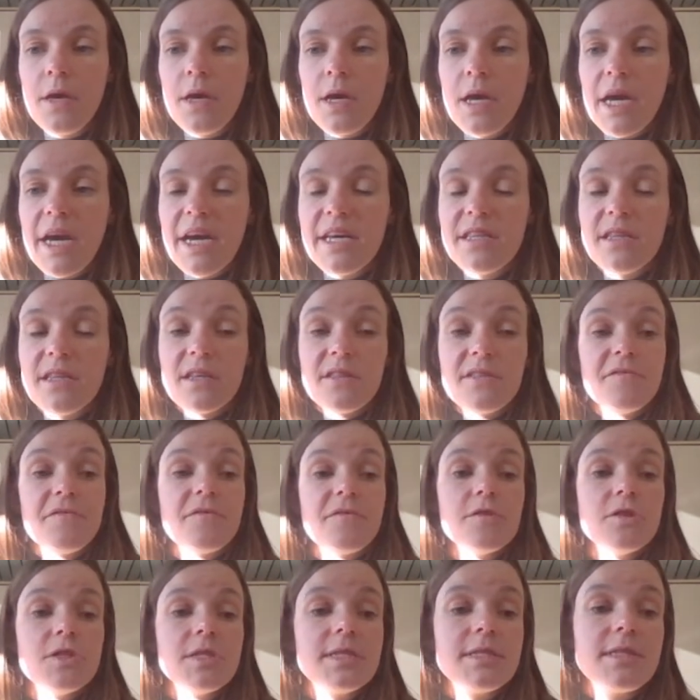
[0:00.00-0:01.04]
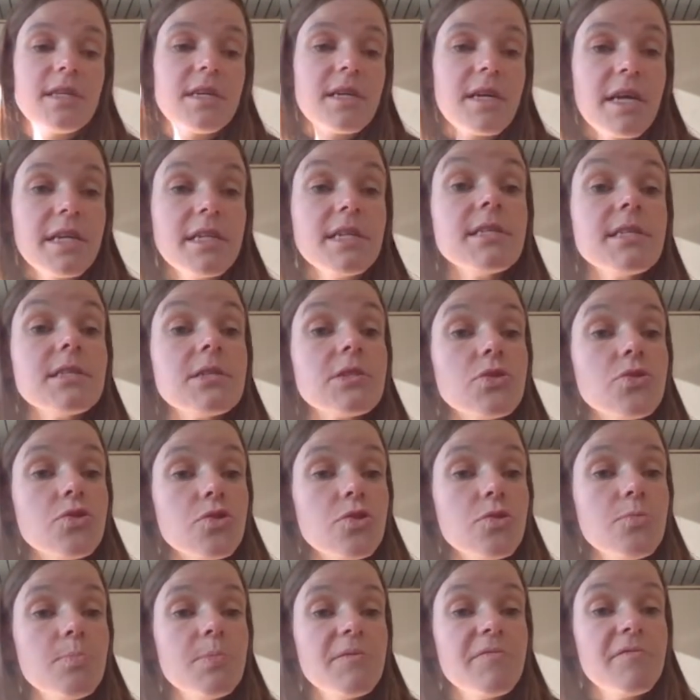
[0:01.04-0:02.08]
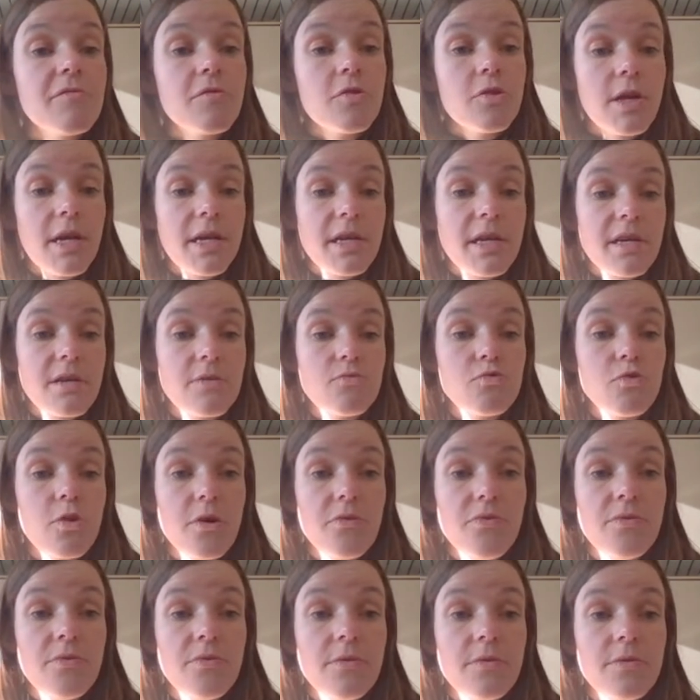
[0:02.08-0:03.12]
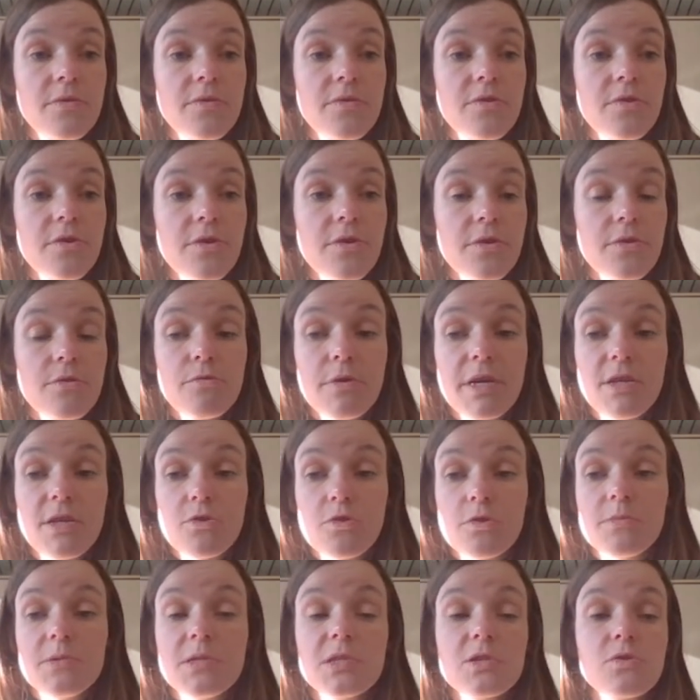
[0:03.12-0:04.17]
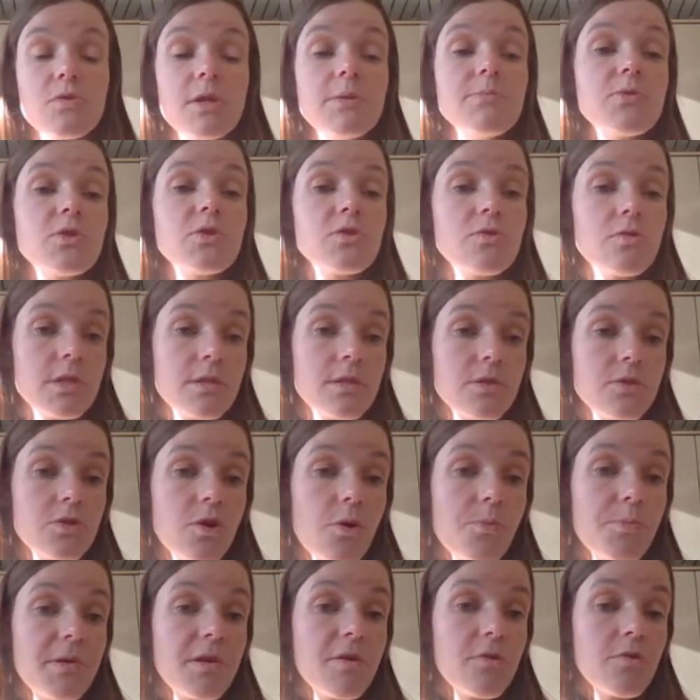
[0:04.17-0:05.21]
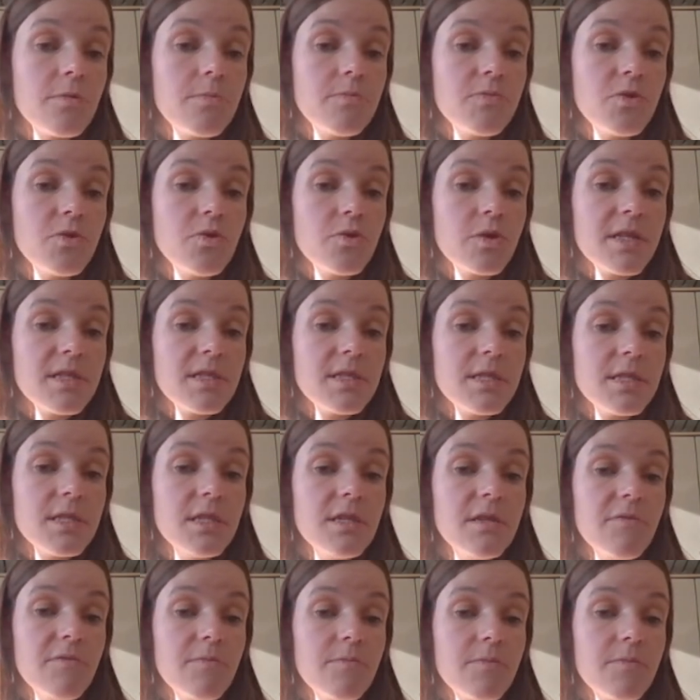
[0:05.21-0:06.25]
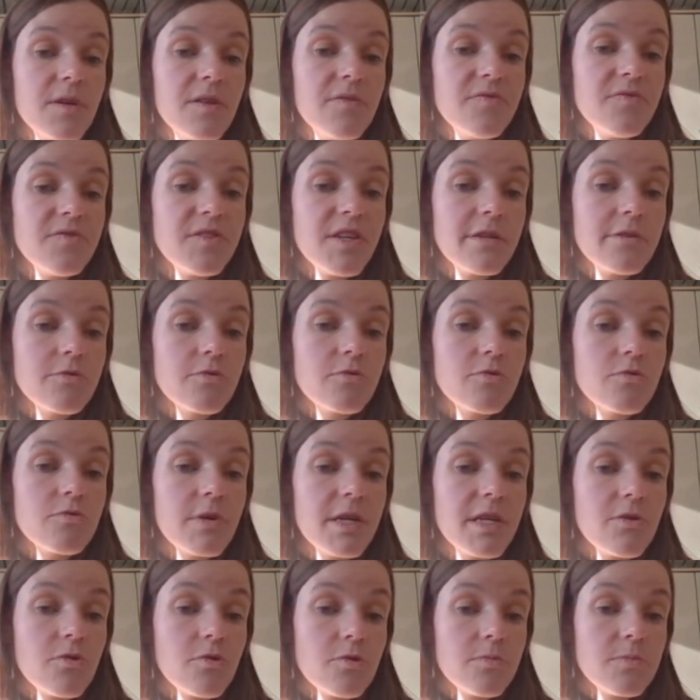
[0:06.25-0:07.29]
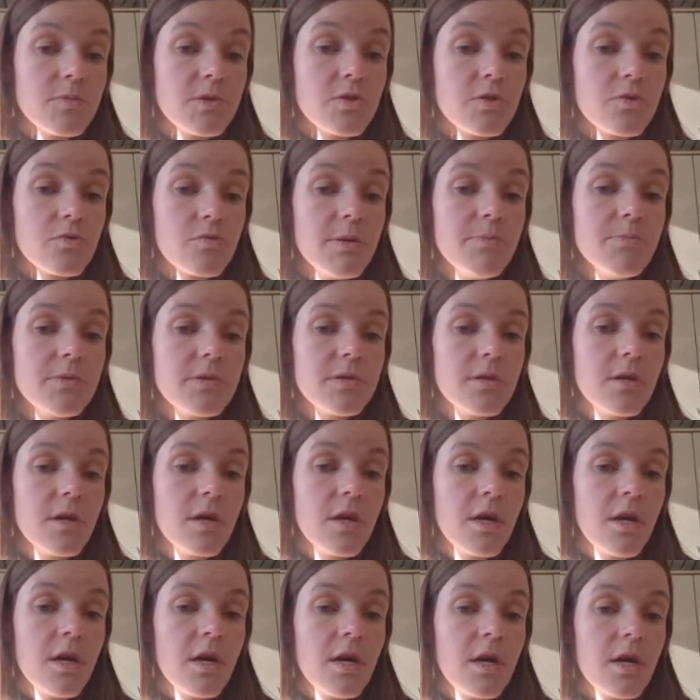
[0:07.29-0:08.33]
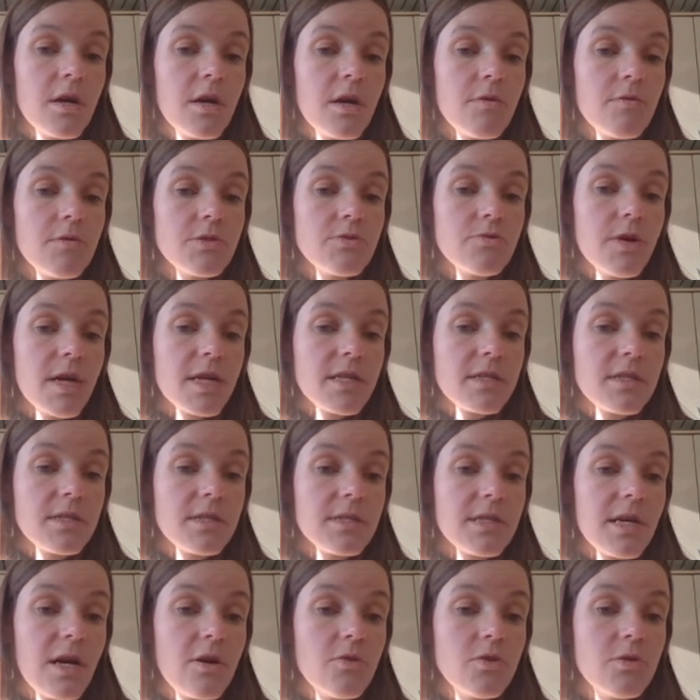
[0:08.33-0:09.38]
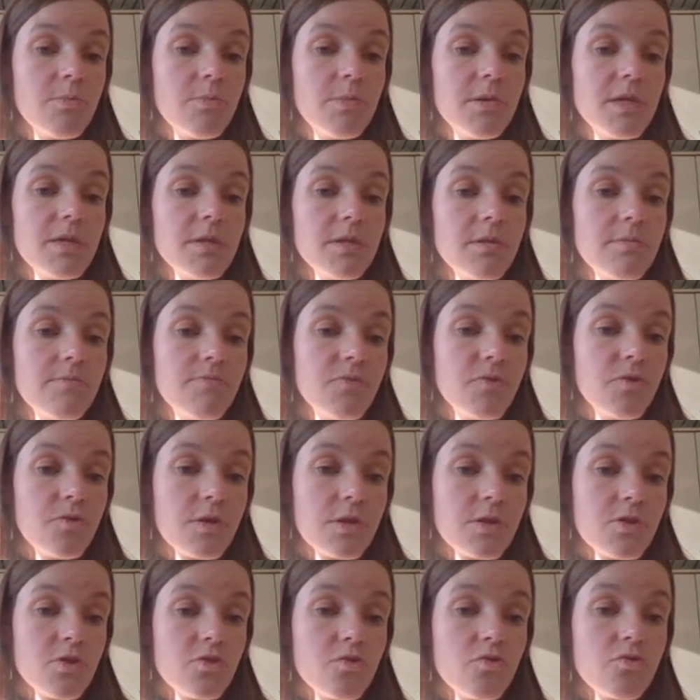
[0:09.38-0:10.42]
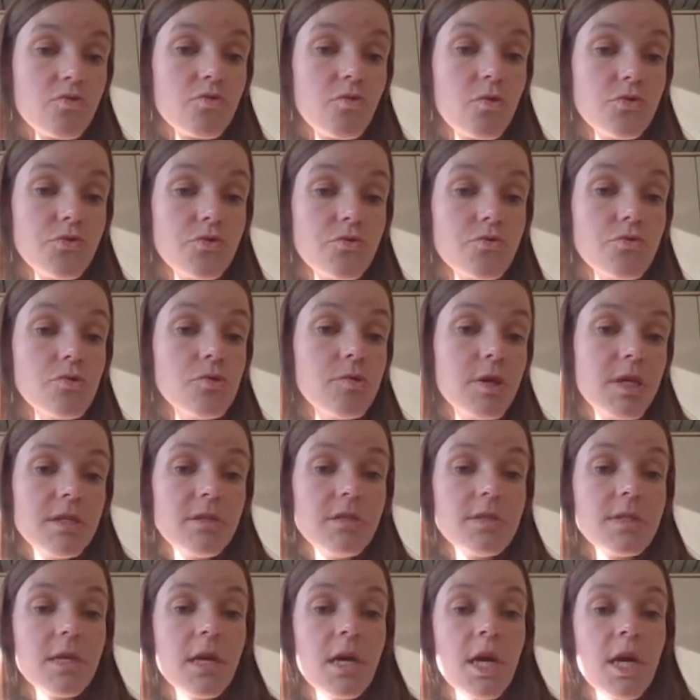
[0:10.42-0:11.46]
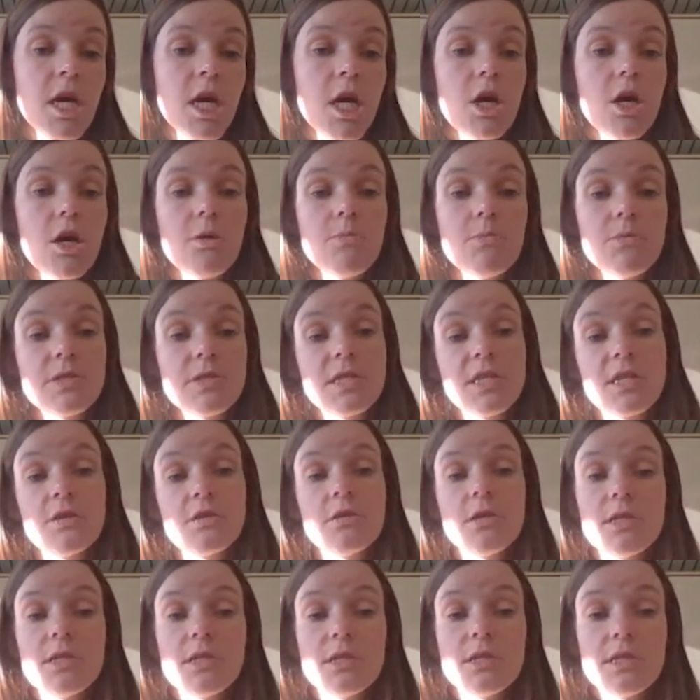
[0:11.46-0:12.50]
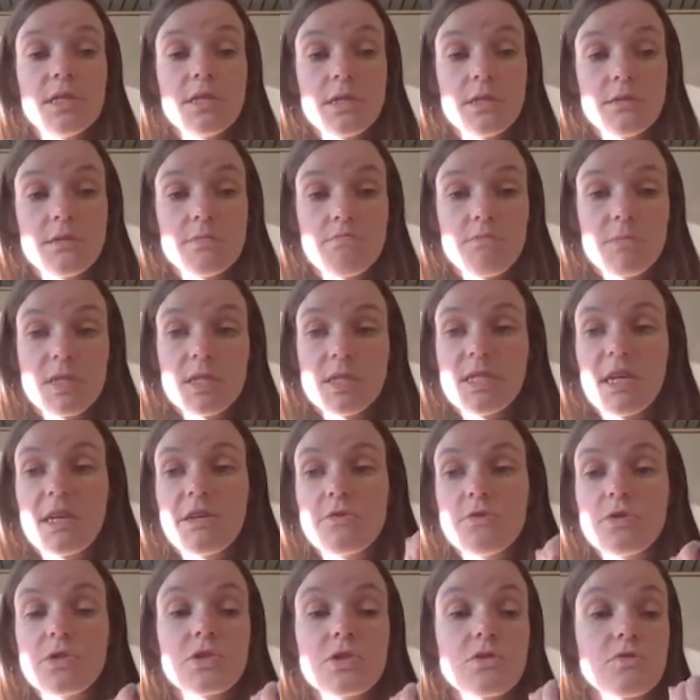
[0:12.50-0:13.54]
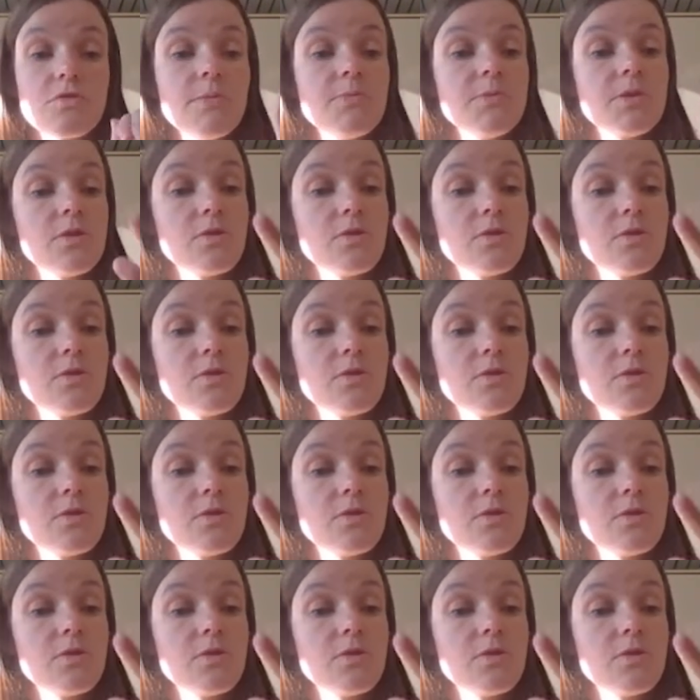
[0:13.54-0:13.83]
And then the first thing I need to do before I can run the GreyNorm script, so at the top here, you can see the entire GreyNorm script. We'll drag this down a bit. You can scroll through it. But here in this entire script, you